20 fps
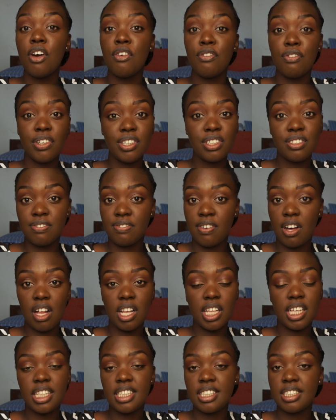First of
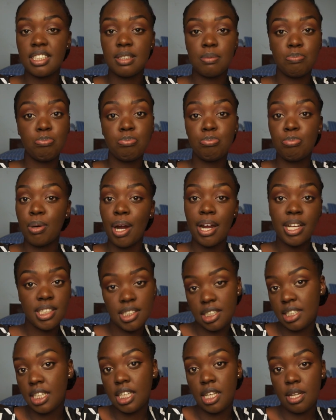all, it is
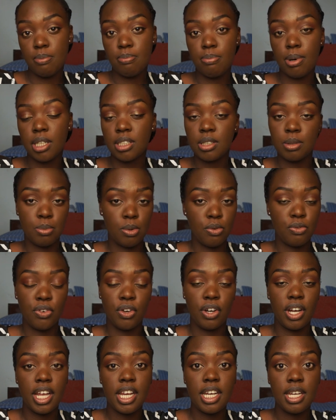practically impossible for
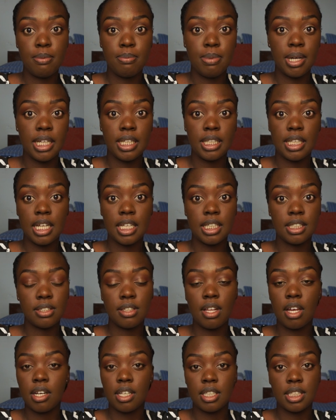anybody that is
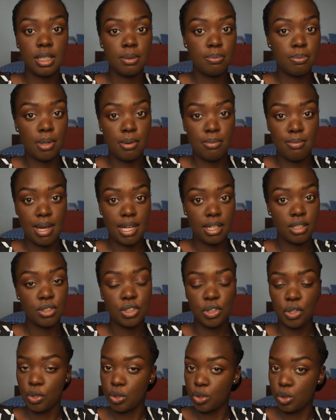not a diplomat to
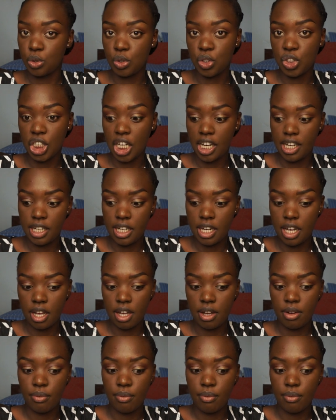go to China